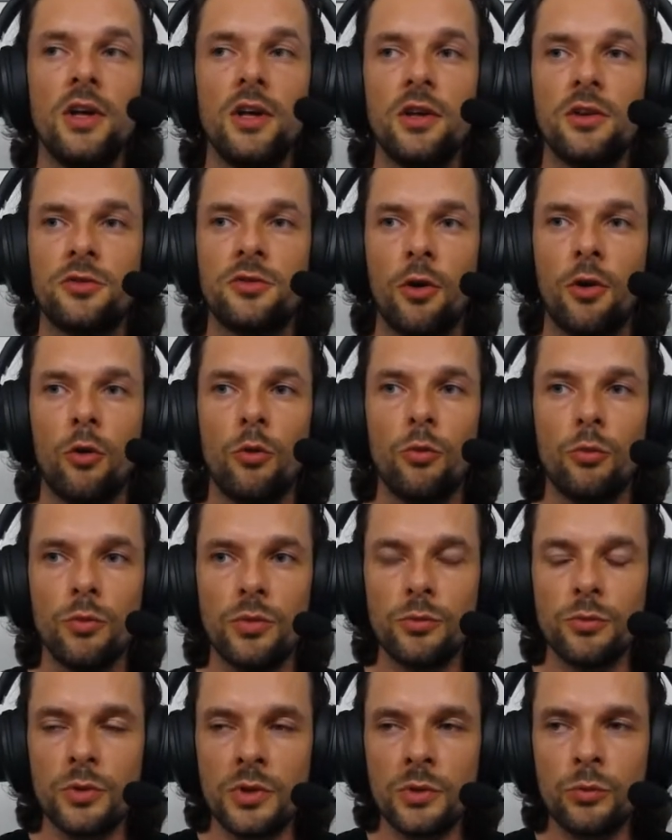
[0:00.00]
So
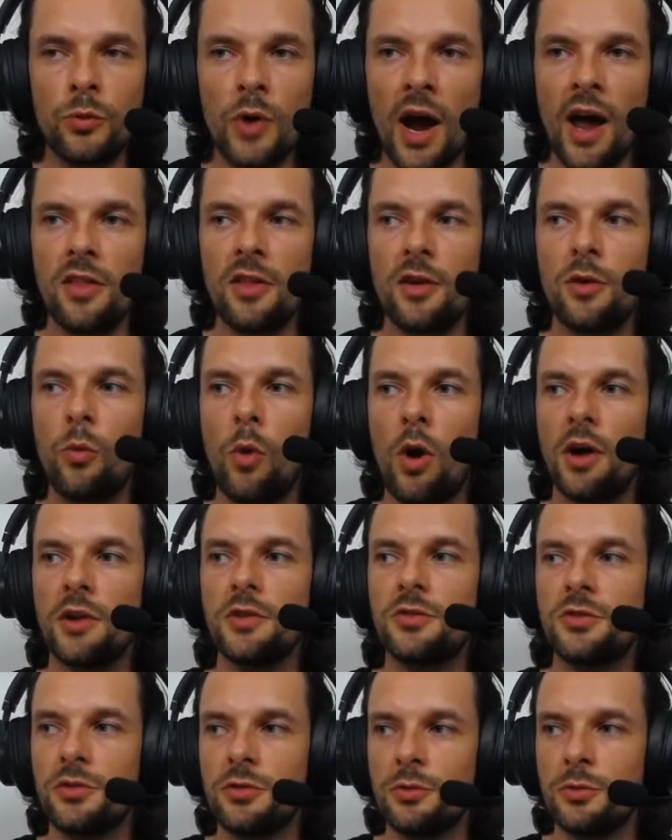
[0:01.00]
we rather want
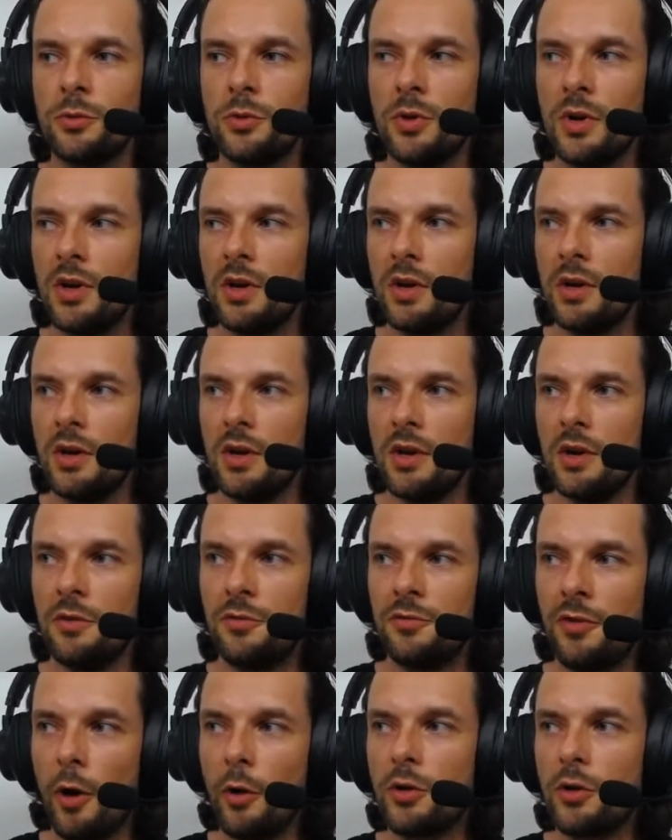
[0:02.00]
to
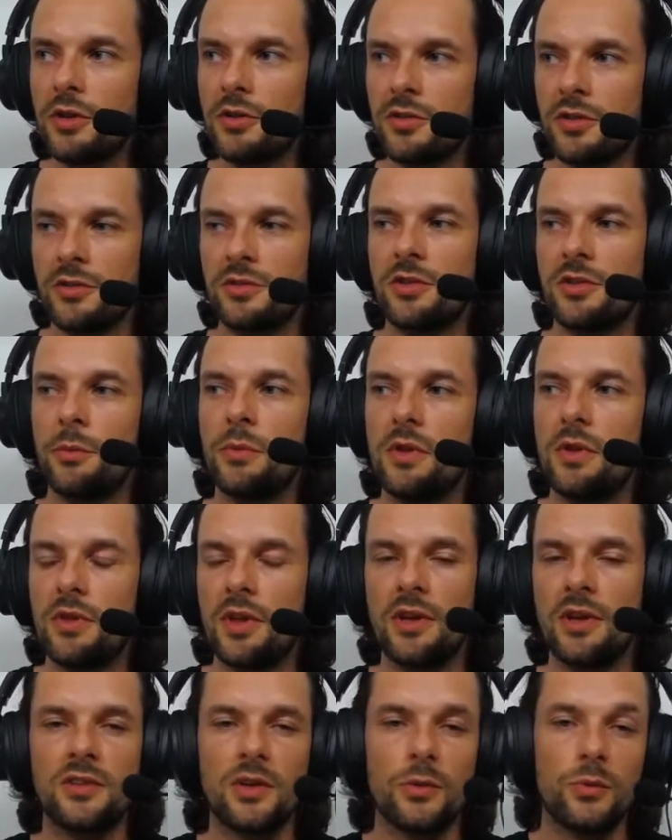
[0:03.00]
focus on some of the
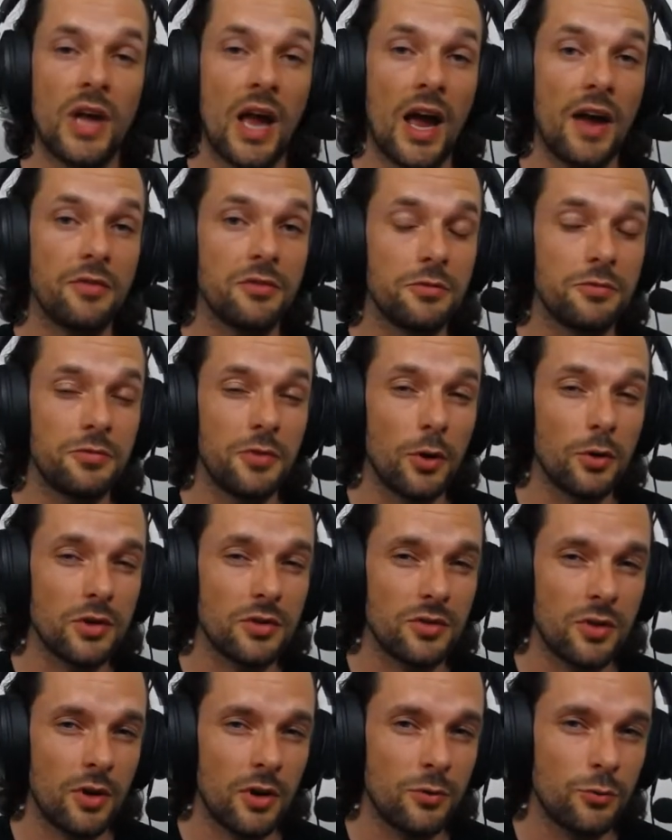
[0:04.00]
things that we have to
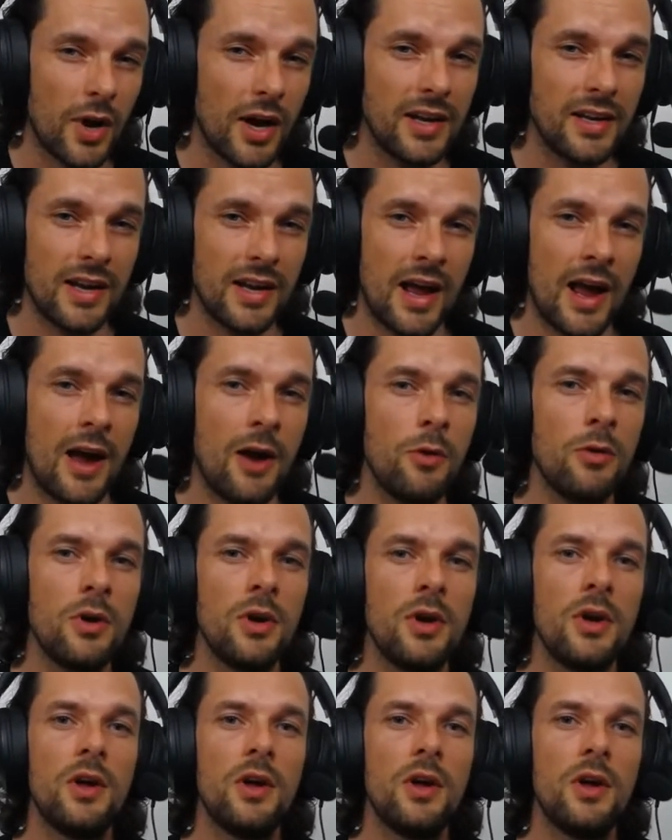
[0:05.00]
focus on right now,